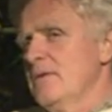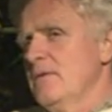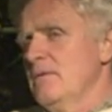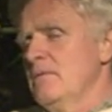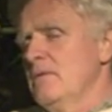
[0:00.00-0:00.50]

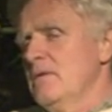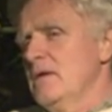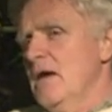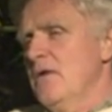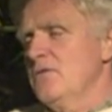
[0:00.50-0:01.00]
in
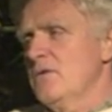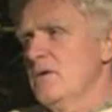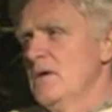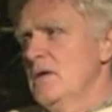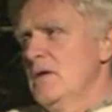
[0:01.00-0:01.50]

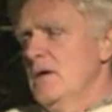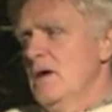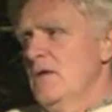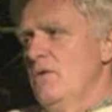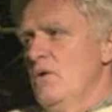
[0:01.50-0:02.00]
cancer,
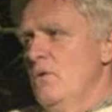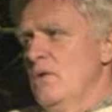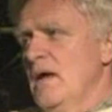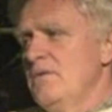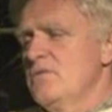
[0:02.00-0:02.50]
the whole
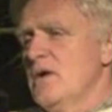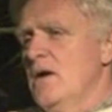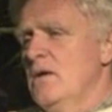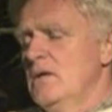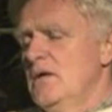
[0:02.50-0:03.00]

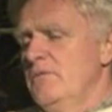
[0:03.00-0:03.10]
lifestyle.